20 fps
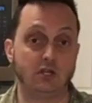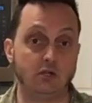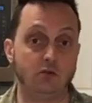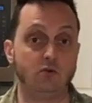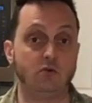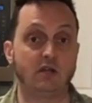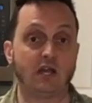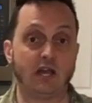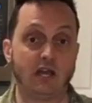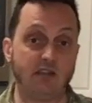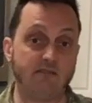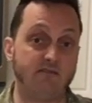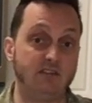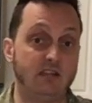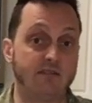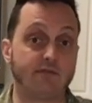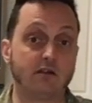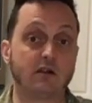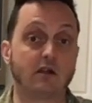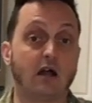You can do
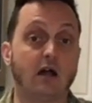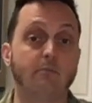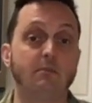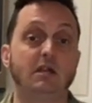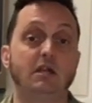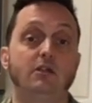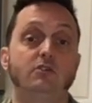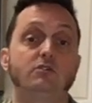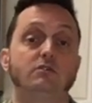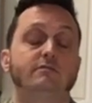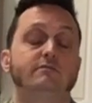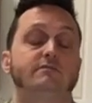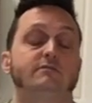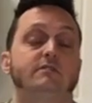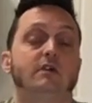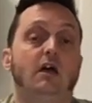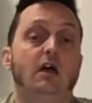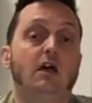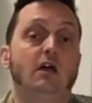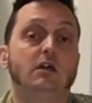different
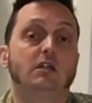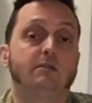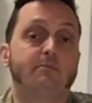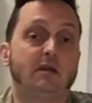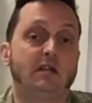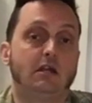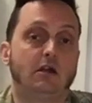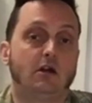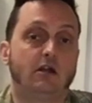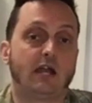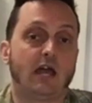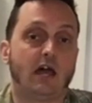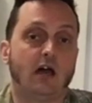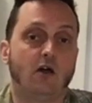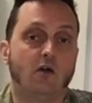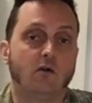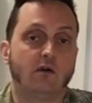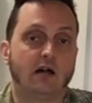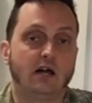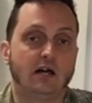ratios
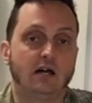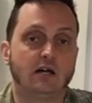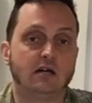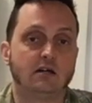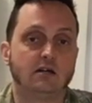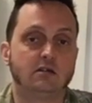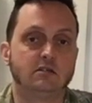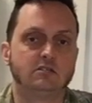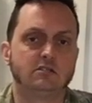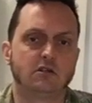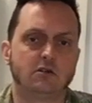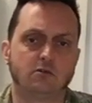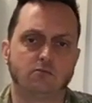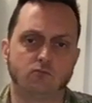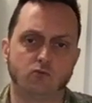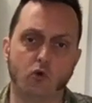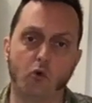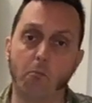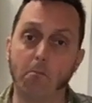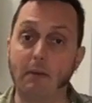depending on how robust
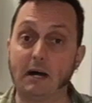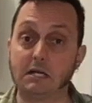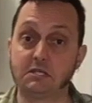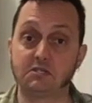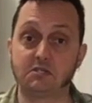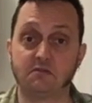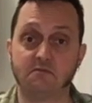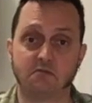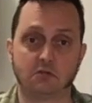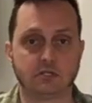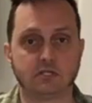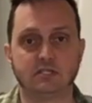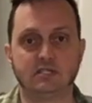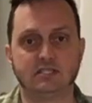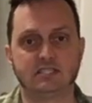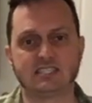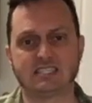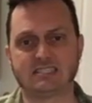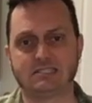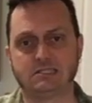versus how
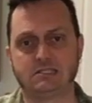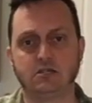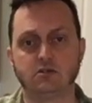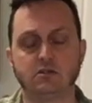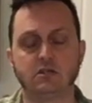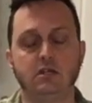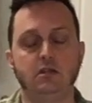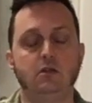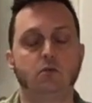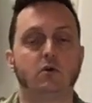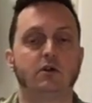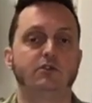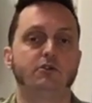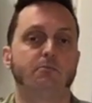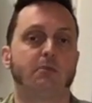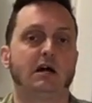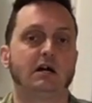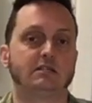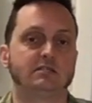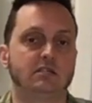silky you want your
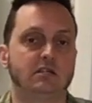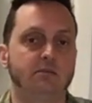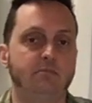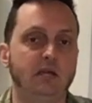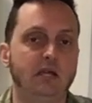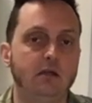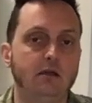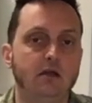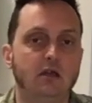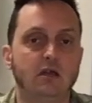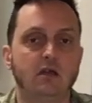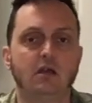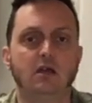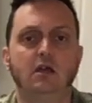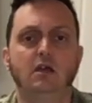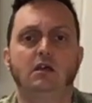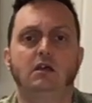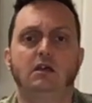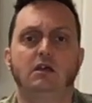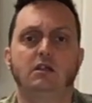pasta to be.
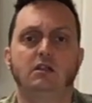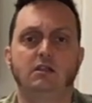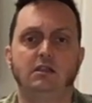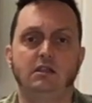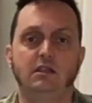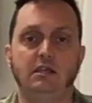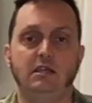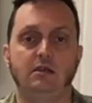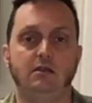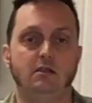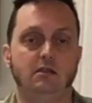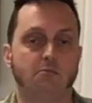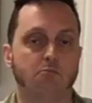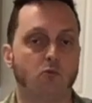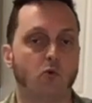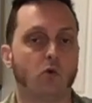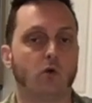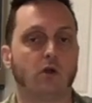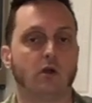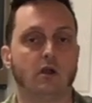The
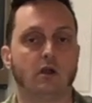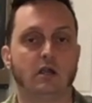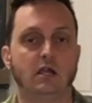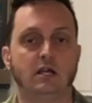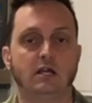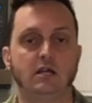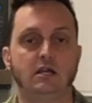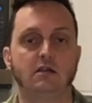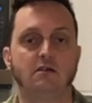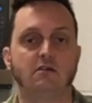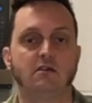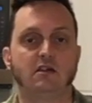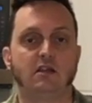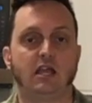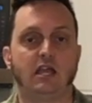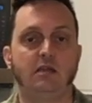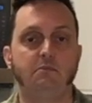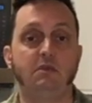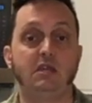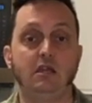more
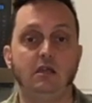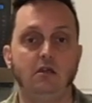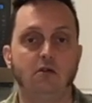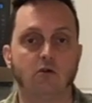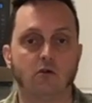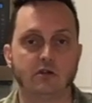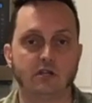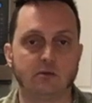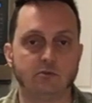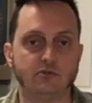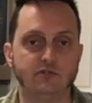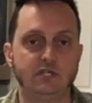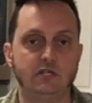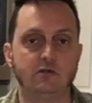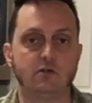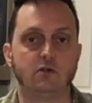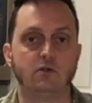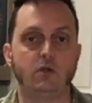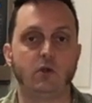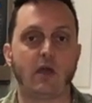AP or
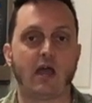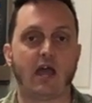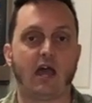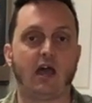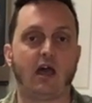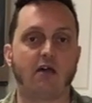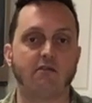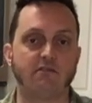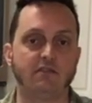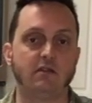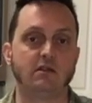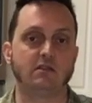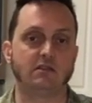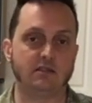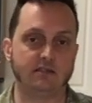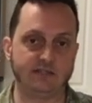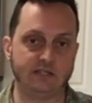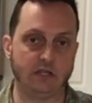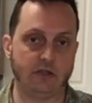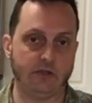00 you have,
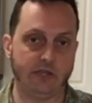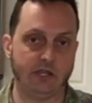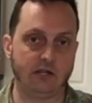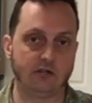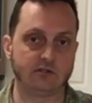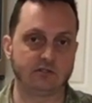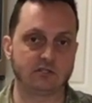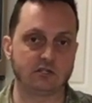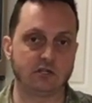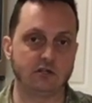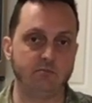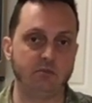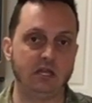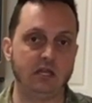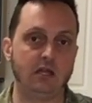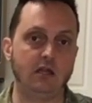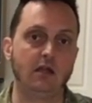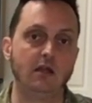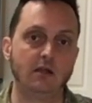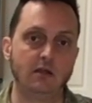the silkier it's going to
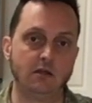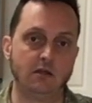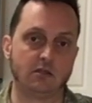be.